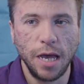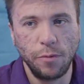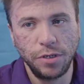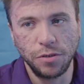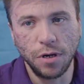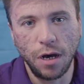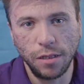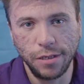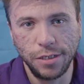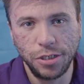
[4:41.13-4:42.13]
I went to
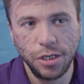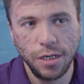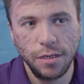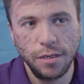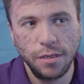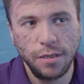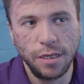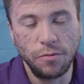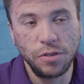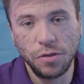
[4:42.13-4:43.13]
college.
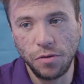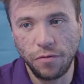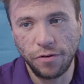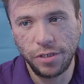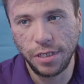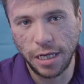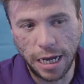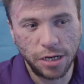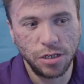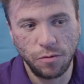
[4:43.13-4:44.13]
I went to a university.
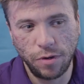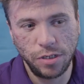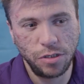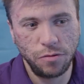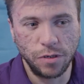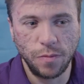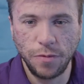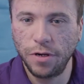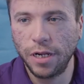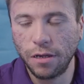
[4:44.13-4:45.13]
I actually went to a
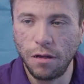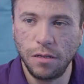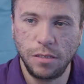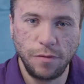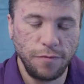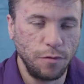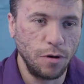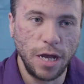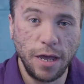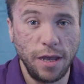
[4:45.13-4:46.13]
community college
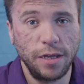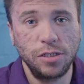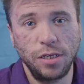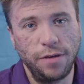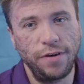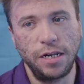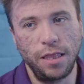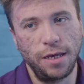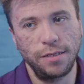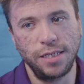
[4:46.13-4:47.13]
before. I've had
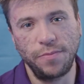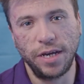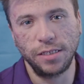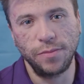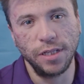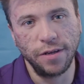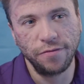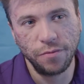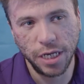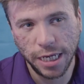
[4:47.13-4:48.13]
a lot of setbacks in my
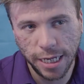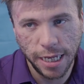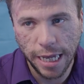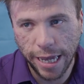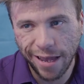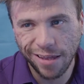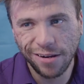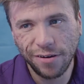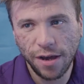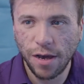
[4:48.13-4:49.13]
life that,
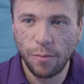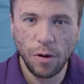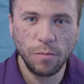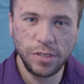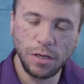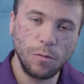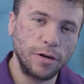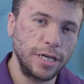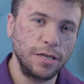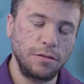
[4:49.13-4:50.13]
I'm still
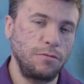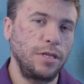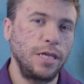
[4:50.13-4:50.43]
working through.